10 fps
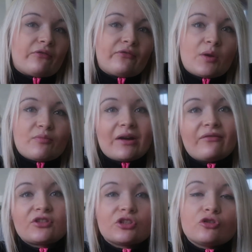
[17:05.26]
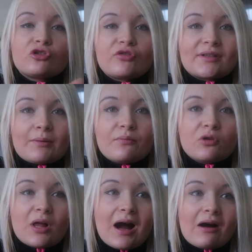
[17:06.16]
for your breakfast and lunch, for
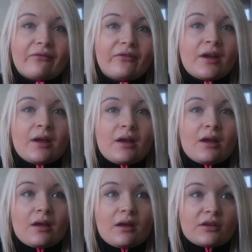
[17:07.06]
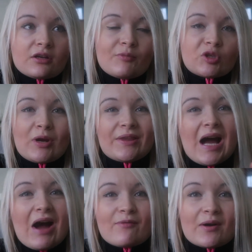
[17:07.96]
example, have, you know, between
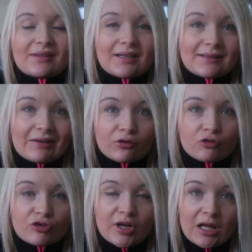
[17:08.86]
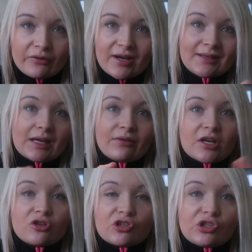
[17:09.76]
that have about 600-700 calories, and
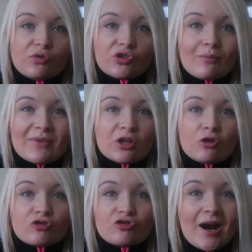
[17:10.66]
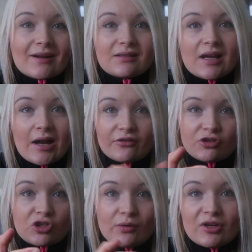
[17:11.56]
then just use your meal untracked and
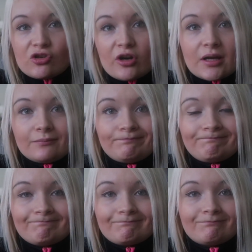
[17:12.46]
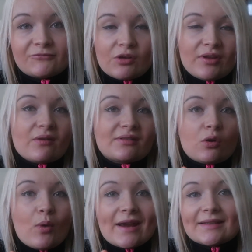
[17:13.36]
to enjoy it. So those are
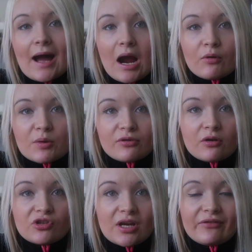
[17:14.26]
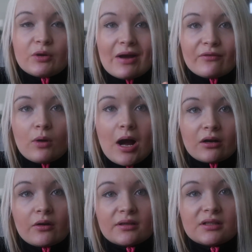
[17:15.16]
the ways that I would approach it if you ever
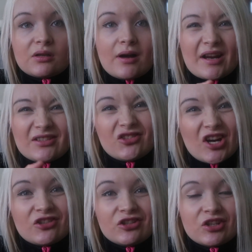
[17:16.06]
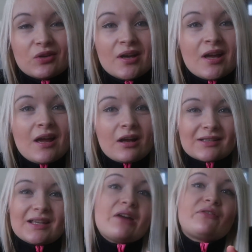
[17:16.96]
are going to, and I suggest you do,
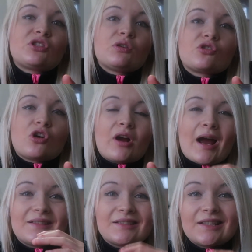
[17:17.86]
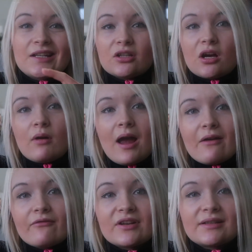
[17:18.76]
because life is too short, guys, to say no
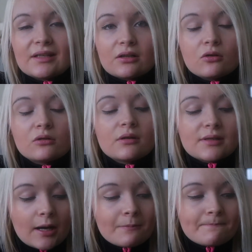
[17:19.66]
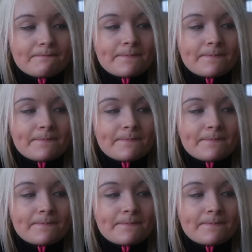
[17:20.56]
every single time.